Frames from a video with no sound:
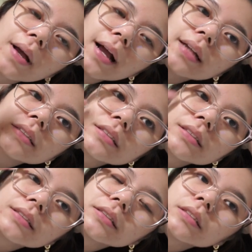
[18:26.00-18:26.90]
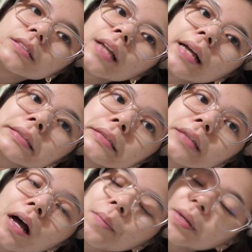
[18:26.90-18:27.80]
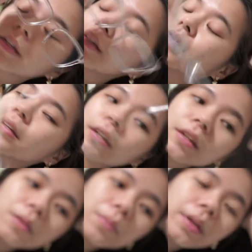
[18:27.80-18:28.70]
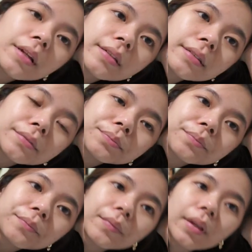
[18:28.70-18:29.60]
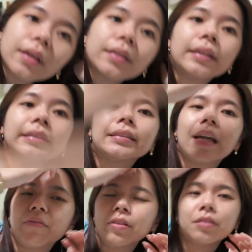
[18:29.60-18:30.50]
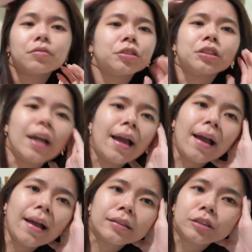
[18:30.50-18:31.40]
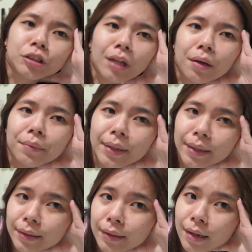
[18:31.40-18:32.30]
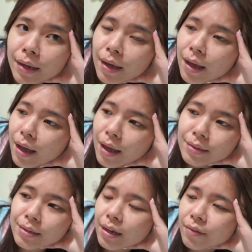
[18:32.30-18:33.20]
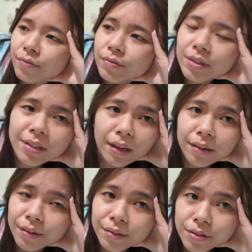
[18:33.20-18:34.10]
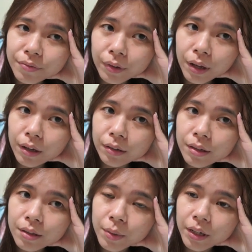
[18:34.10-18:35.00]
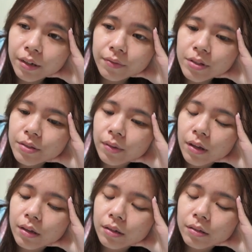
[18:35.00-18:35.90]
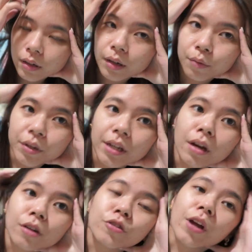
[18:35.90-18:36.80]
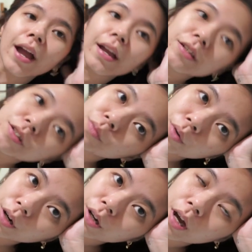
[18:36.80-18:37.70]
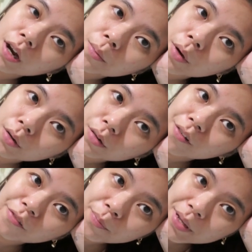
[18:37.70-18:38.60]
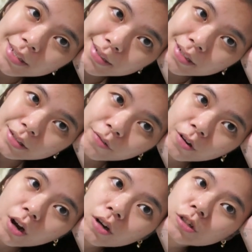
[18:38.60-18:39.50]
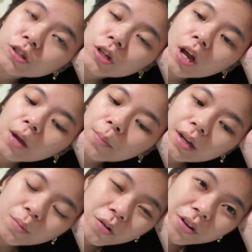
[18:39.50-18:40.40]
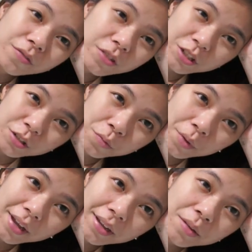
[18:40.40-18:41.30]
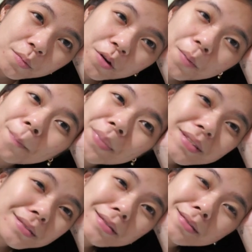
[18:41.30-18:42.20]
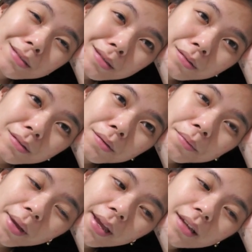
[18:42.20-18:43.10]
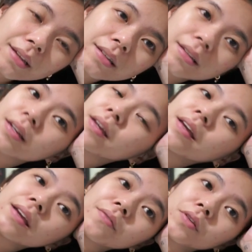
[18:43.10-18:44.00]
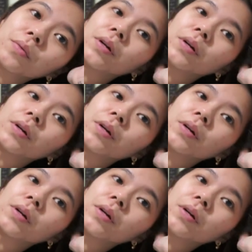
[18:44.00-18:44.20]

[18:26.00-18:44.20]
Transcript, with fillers: passed since you last saw me, but let's have a little chat, shall we? As I've said in this vlog, in the beginning of this vlog, we are trying to work on a mode of business for our shop in a more efficient way and more businessy way, if you